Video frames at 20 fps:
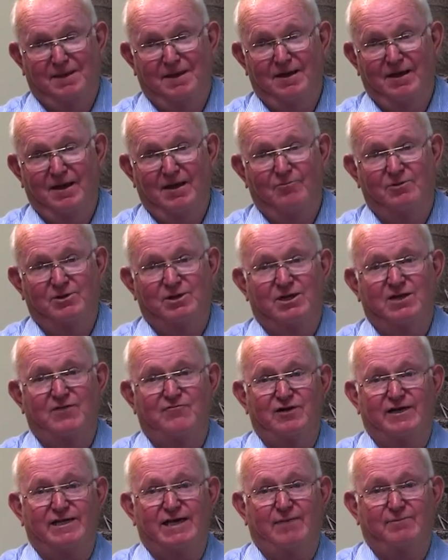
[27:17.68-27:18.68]
with a
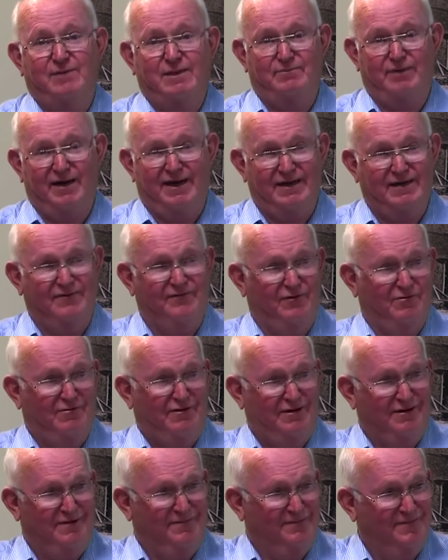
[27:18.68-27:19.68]
different company paying for
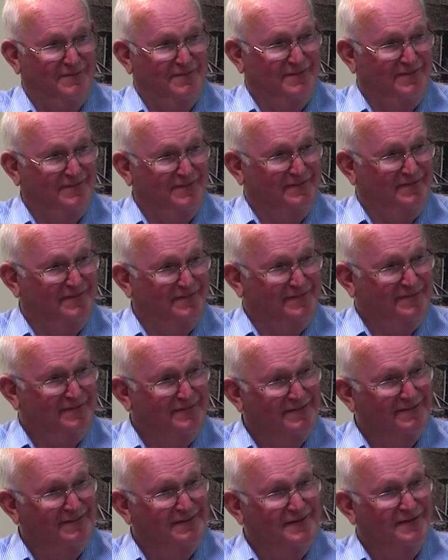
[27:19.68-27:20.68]

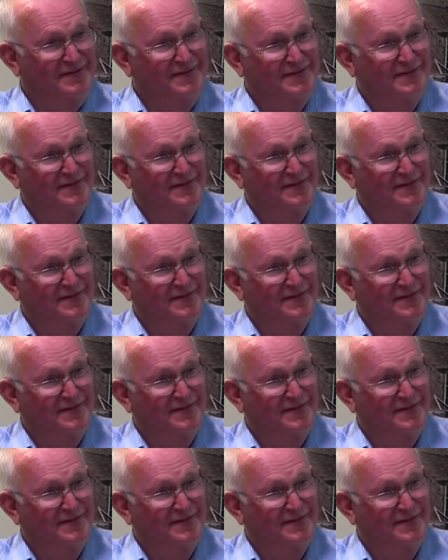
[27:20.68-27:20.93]
it.